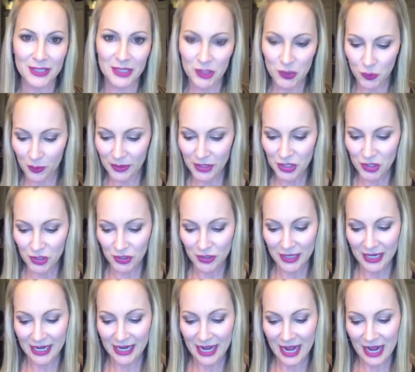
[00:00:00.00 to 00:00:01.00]
I just want to be sure
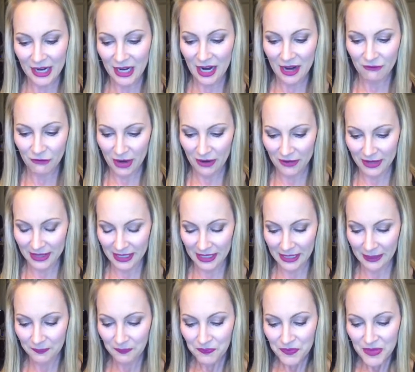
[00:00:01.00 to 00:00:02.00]
that I cover
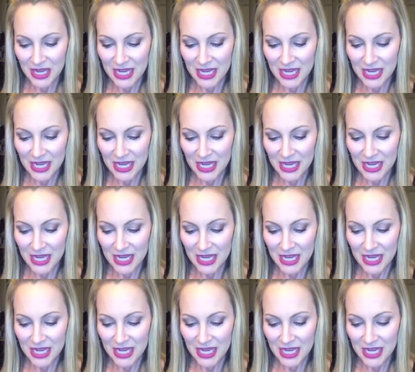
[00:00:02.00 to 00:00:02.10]
everything.